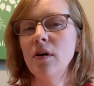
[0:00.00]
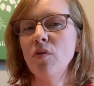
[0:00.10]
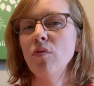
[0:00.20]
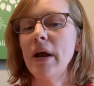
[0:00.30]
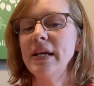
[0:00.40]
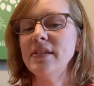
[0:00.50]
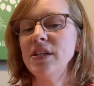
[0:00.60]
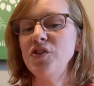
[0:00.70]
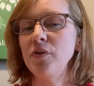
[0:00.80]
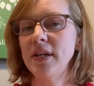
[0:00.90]
rice in
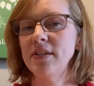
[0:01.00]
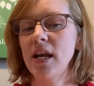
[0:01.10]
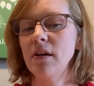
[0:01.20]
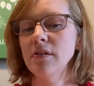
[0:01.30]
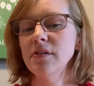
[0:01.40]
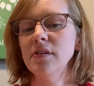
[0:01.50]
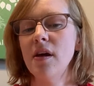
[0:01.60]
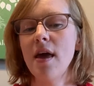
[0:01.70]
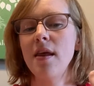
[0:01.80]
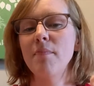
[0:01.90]
2 containers,
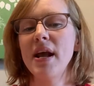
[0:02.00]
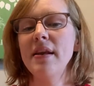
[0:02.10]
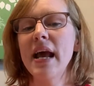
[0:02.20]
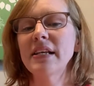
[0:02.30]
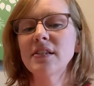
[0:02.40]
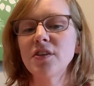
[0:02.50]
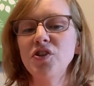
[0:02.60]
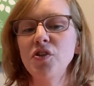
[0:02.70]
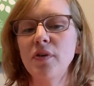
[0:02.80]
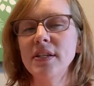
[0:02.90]
and in my next
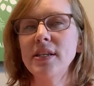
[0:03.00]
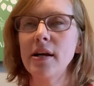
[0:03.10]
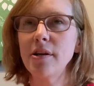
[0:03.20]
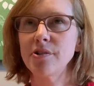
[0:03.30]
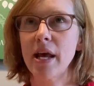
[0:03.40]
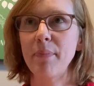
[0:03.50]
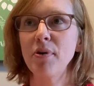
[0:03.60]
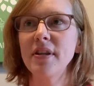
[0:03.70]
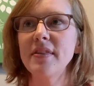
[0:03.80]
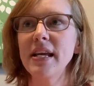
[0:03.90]
2 containers I
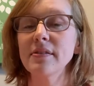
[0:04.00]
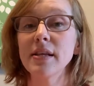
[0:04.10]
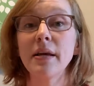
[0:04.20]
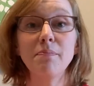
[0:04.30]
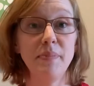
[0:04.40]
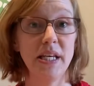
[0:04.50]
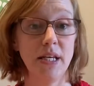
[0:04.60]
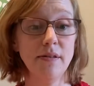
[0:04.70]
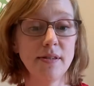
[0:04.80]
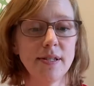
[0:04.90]
put things like
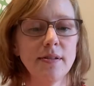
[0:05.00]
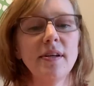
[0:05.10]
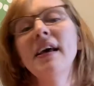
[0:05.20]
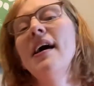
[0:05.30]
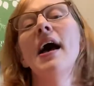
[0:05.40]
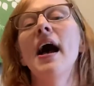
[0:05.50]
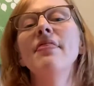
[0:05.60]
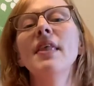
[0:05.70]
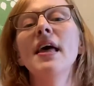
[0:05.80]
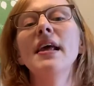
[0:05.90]
beads,
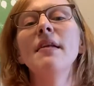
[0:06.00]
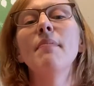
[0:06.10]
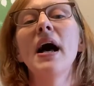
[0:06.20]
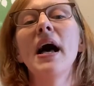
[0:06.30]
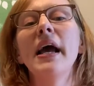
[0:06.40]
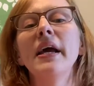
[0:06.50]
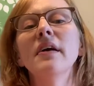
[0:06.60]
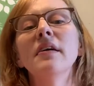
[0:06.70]
and then in my